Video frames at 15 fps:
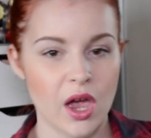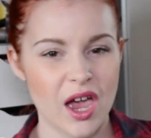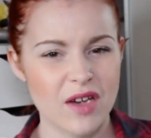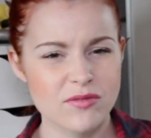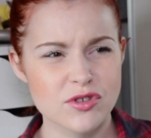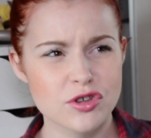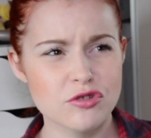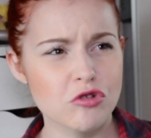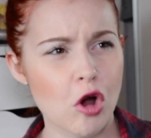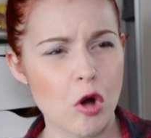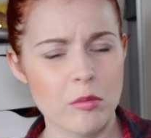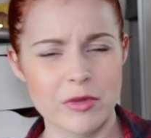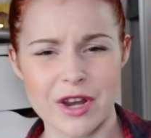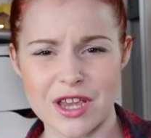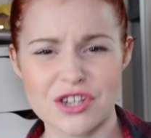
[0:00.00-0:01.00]
I have two
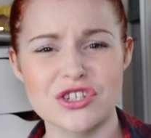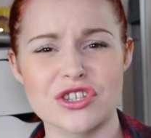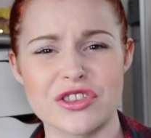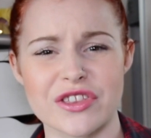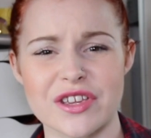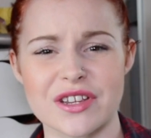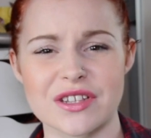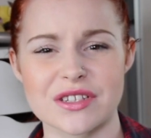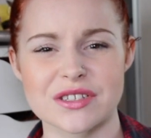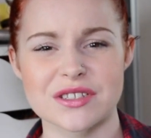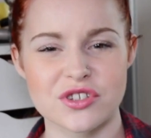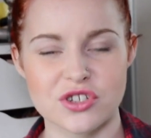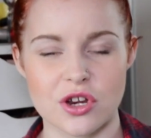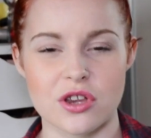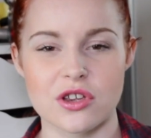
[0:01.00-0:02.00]
combination things
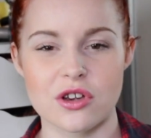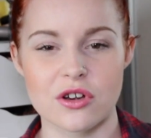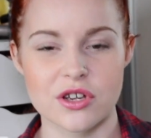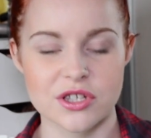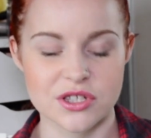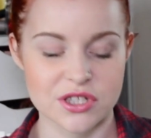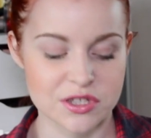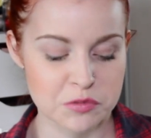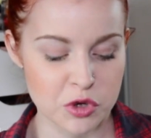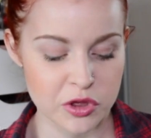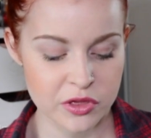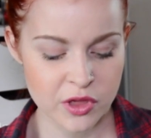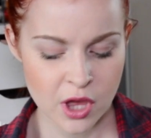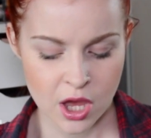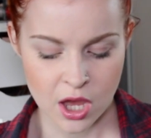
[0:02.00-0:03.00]
to show you guys this
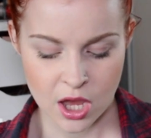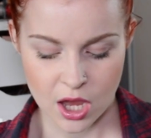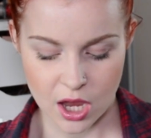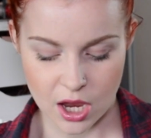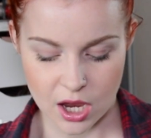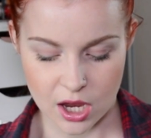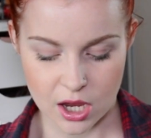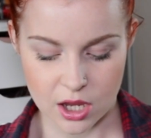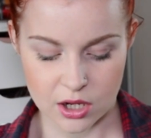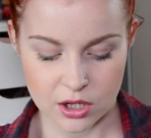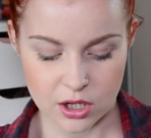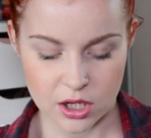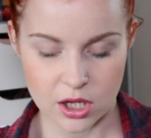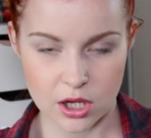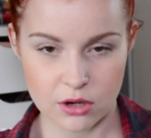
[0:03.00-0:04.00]
month.
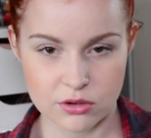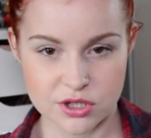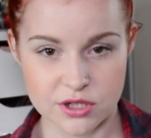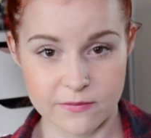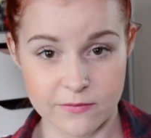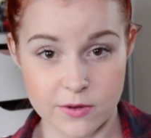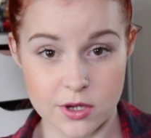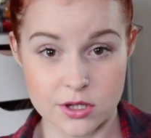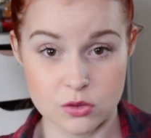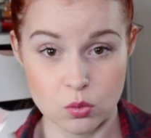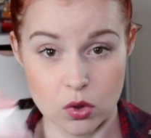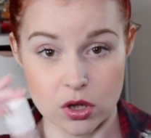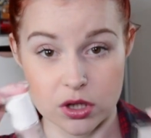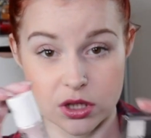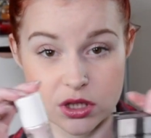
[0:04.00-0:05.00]
And here is the first
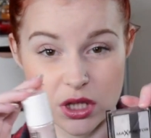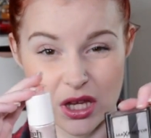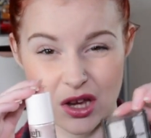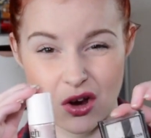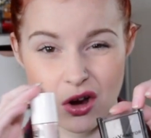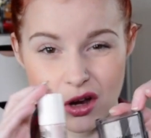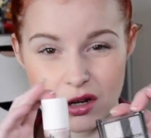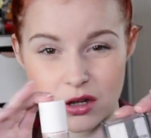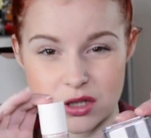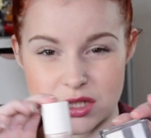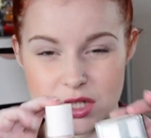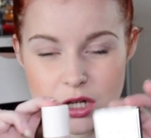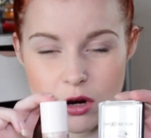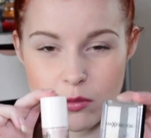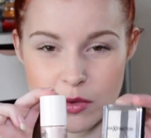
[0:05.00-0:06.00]
one. It's a
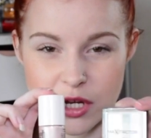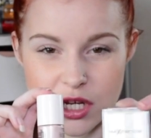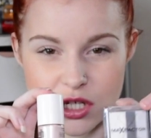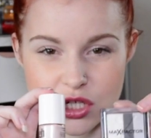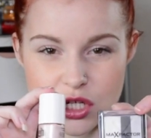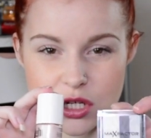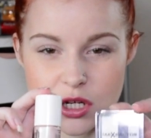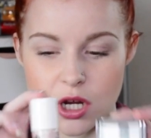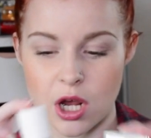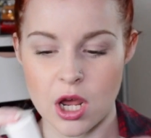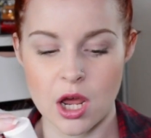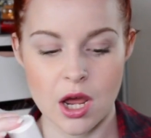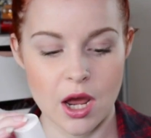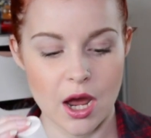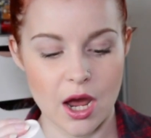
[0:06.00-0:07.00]
highlighting combination.
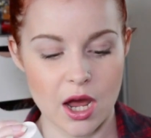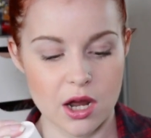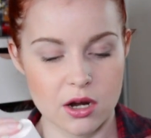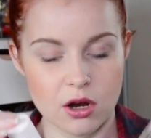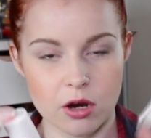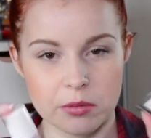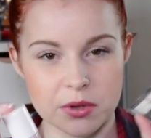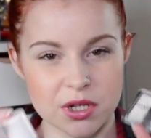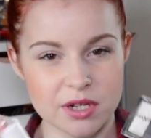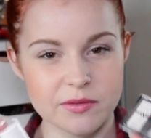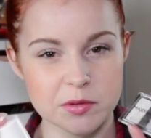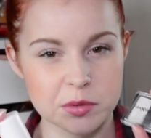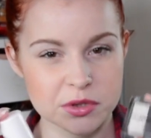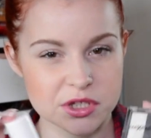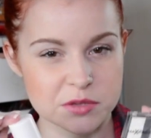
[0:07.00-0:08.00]
And I
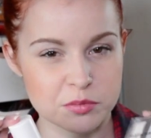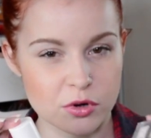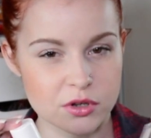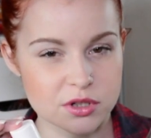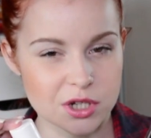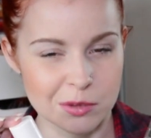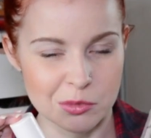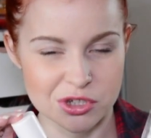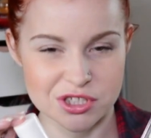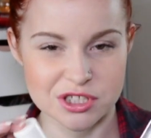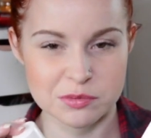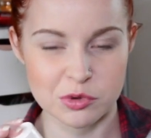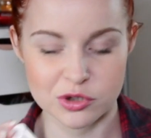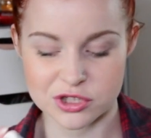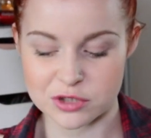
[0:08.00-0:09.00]
believe I'll put this product in my
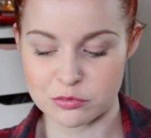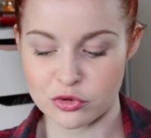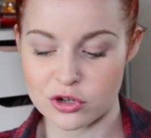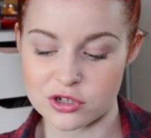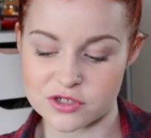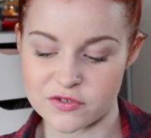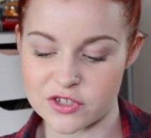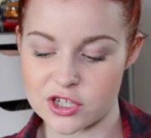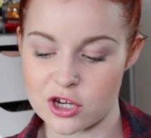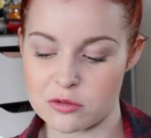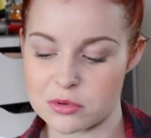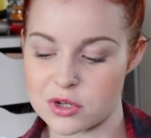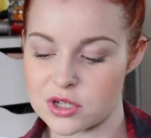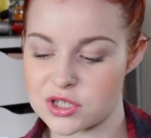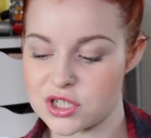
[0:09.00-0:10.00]
disappointing products video
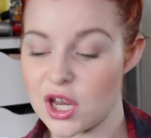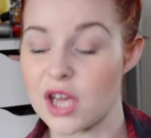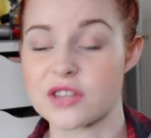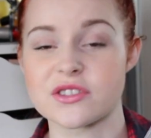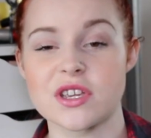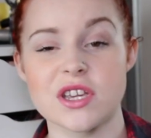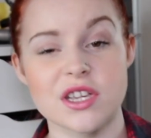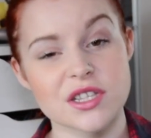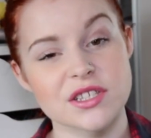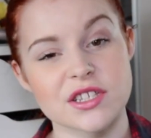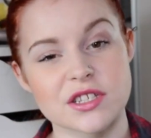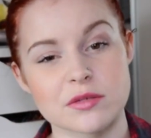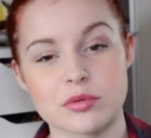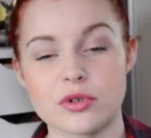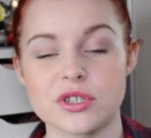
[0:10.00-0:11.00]
because, yes, it is
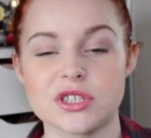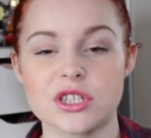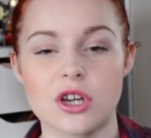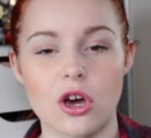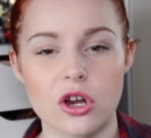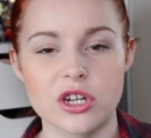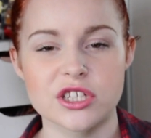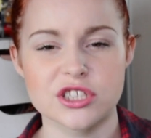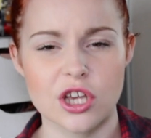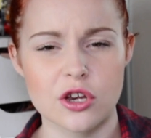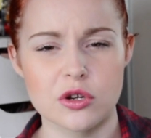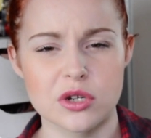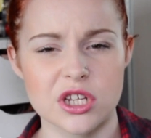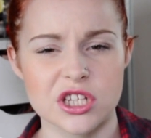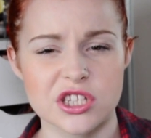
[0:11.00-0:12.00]
disappointing on its
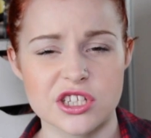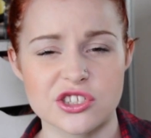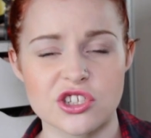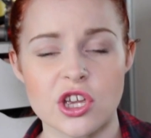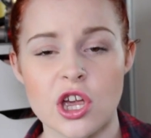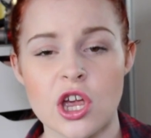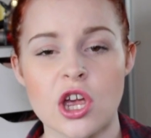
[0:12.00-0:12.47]
own. It is